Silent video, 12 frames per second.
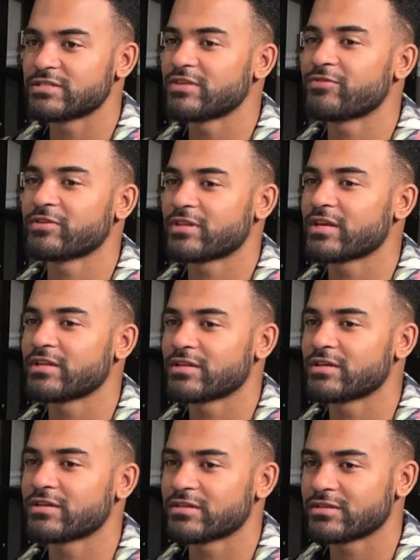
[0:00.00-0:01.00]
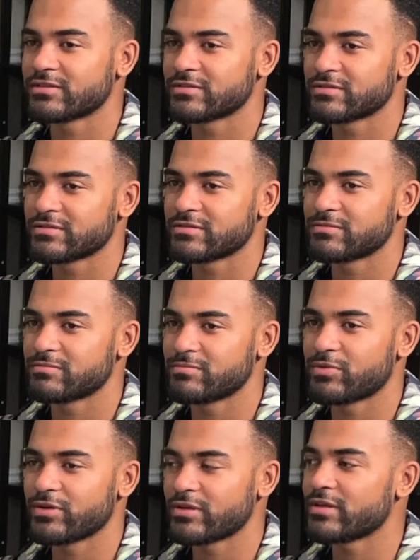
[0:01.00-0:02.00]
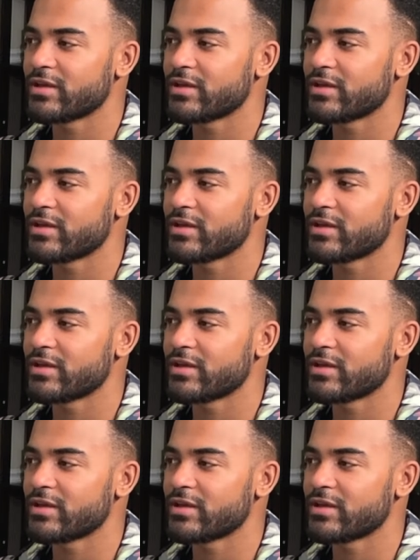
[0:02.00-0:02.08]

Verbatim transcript: difference between theory and